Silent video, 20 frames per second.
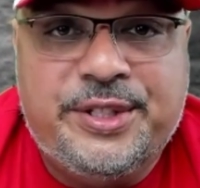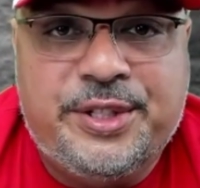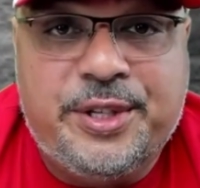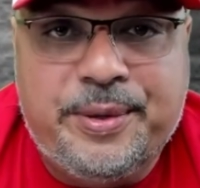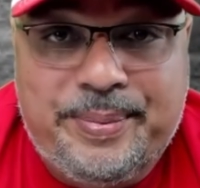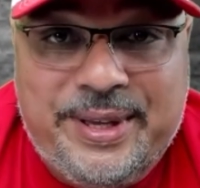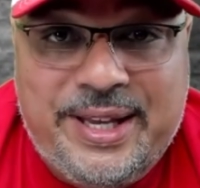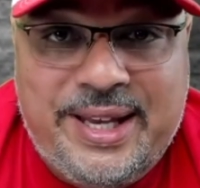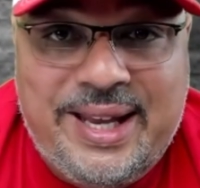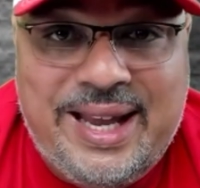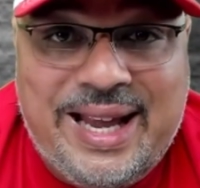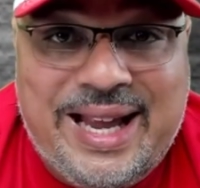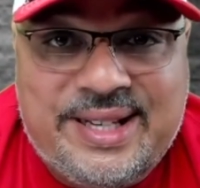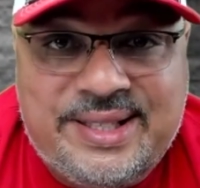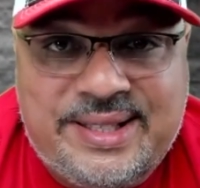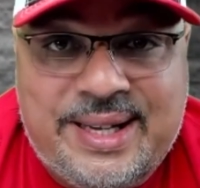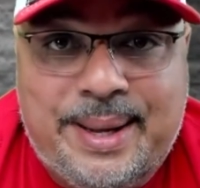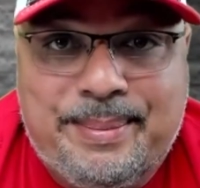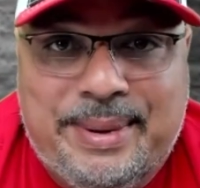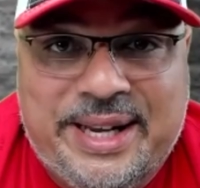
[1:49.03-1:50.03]
to be
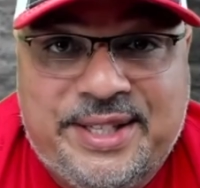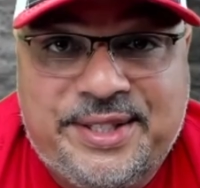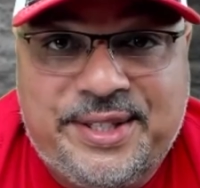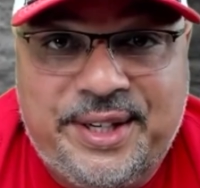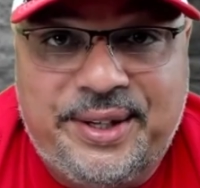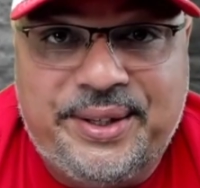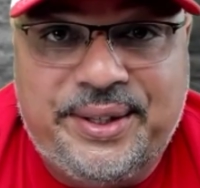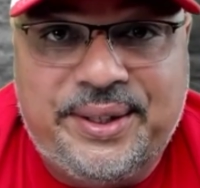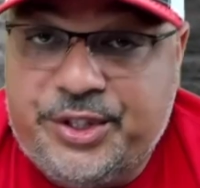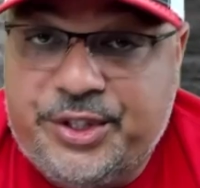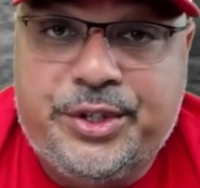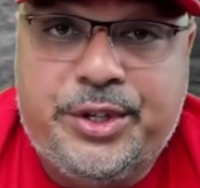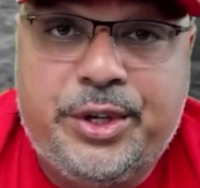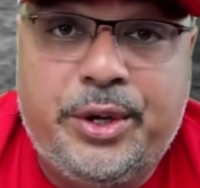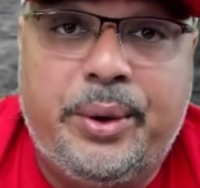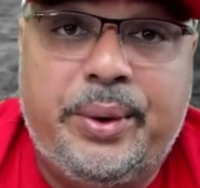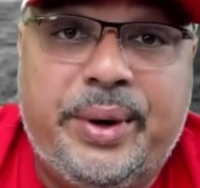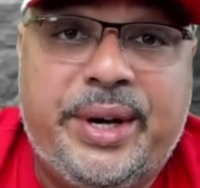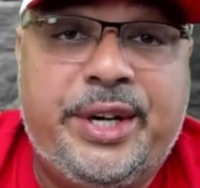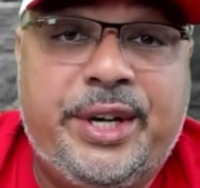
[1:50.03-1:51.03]
antibacterial. So
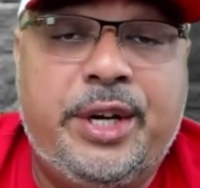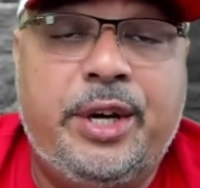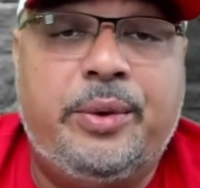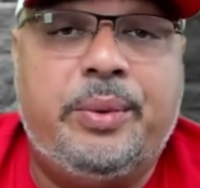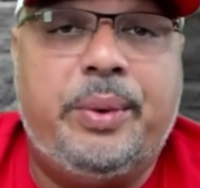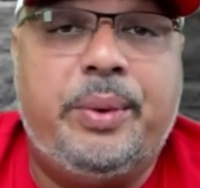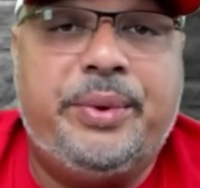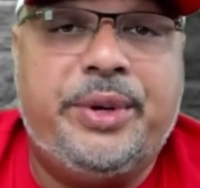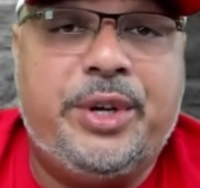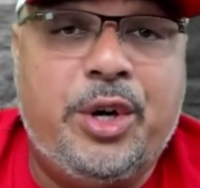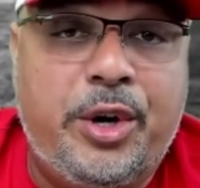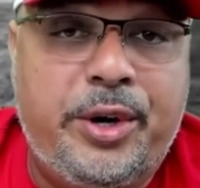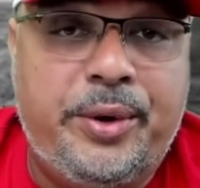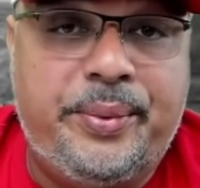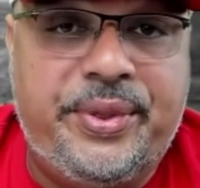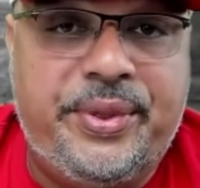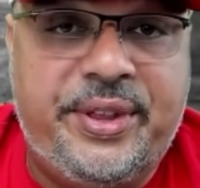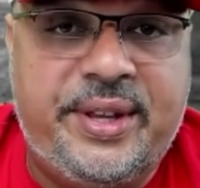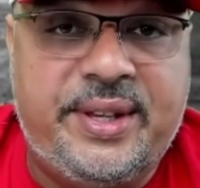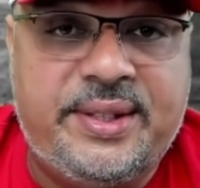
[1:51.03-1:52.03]
you already know where we're
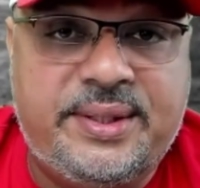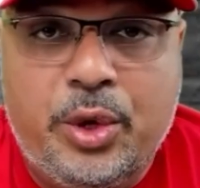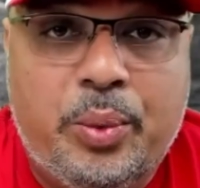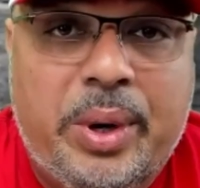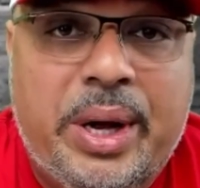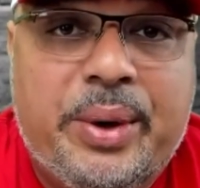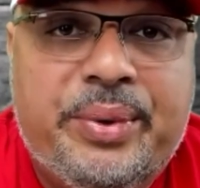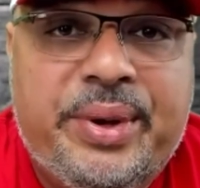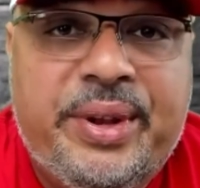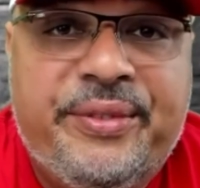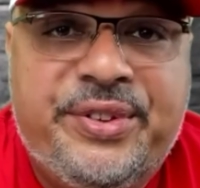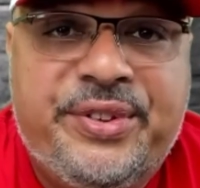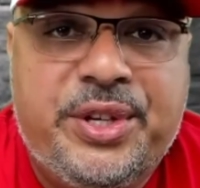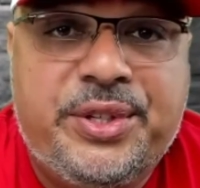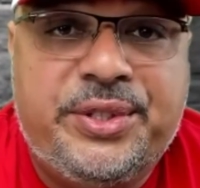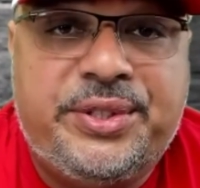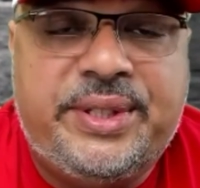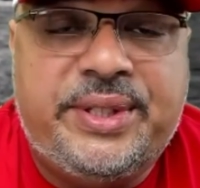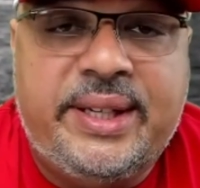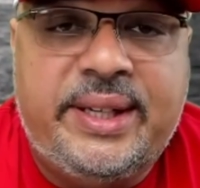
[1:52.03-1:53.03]
going with this. The way we've
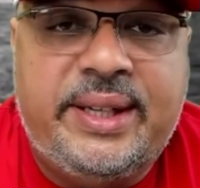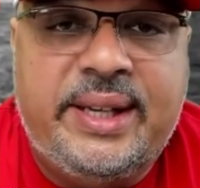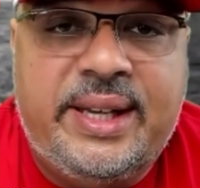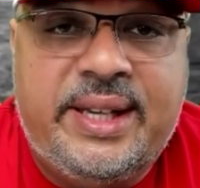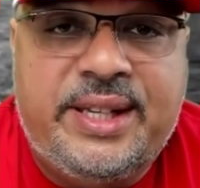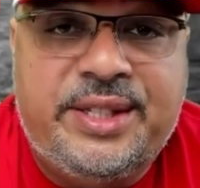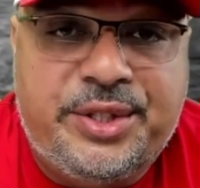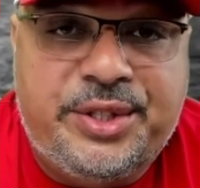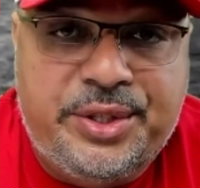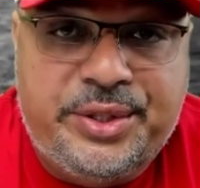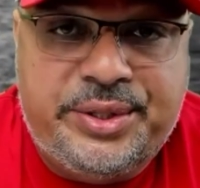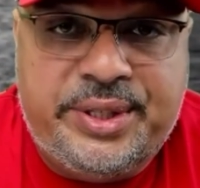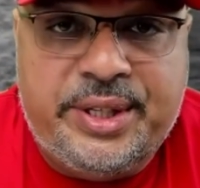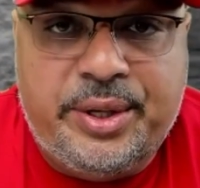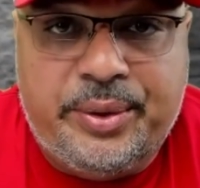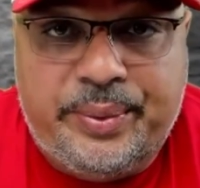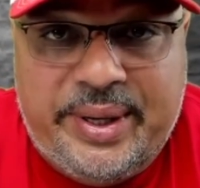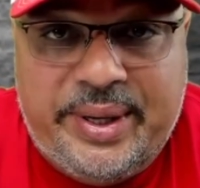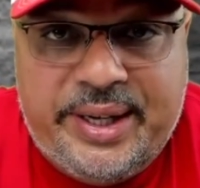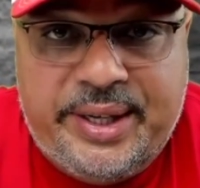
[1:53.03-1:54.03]
used it is
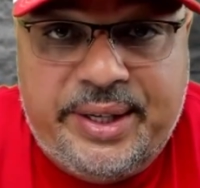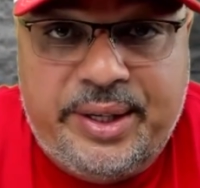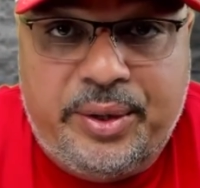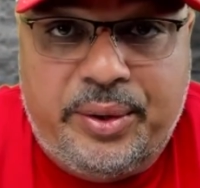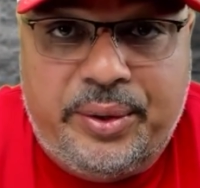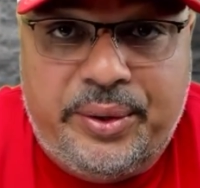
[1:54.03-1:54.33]
using oregano